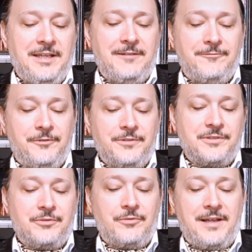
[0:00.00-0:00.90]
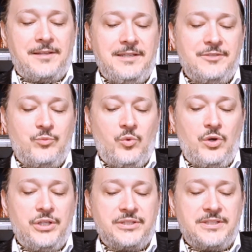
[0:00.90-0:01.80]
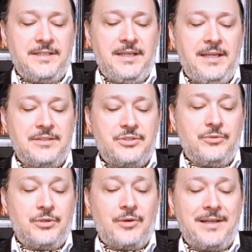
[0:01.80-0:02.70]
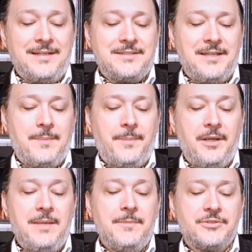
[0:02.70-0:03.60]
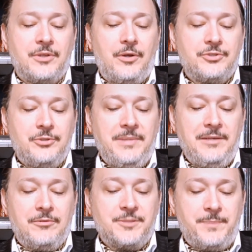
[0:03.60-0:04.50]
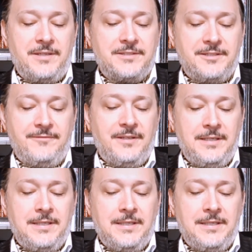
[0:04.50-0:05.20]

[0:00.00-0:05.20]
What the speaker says: must influence and direct these wants and needs to a great extent, but he must also be responsive.